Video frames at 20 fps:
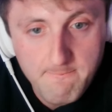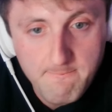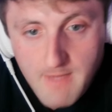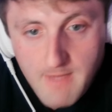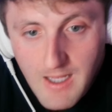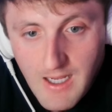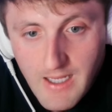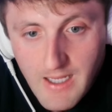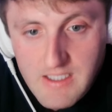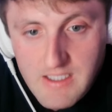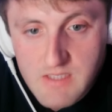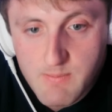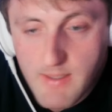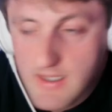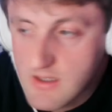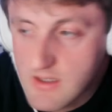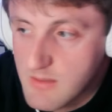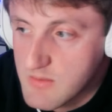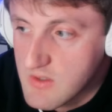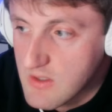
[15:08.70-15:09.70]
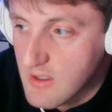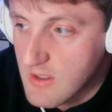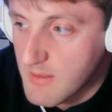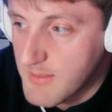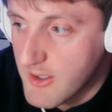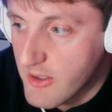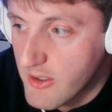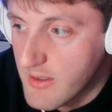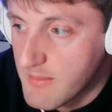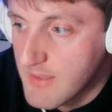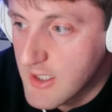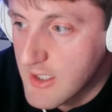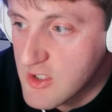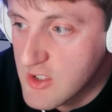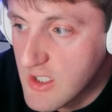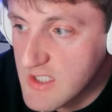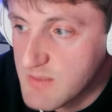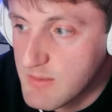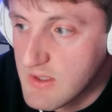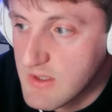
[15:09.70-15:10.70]
I expect them to come out and make
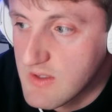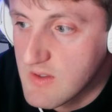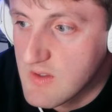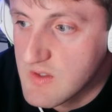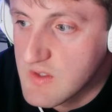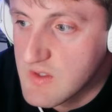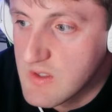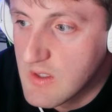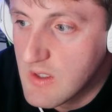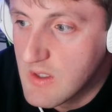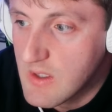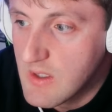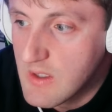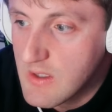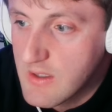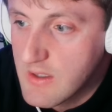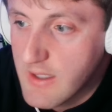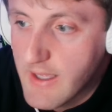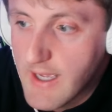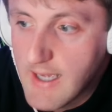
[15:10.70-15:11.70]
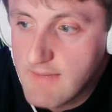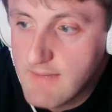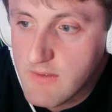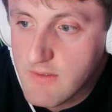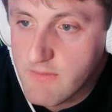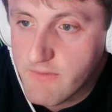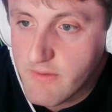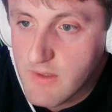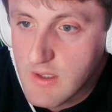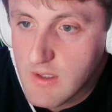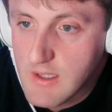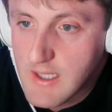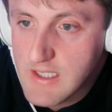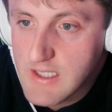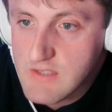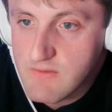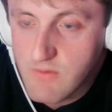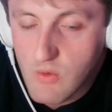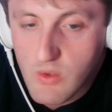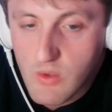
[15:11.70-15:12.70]
shots because they haven't for the
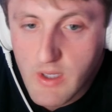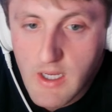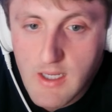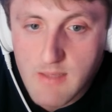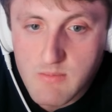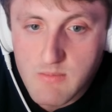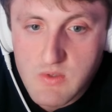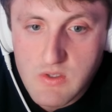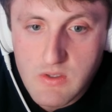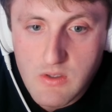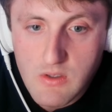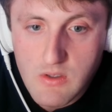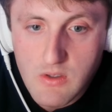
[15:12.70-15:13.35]
last four games.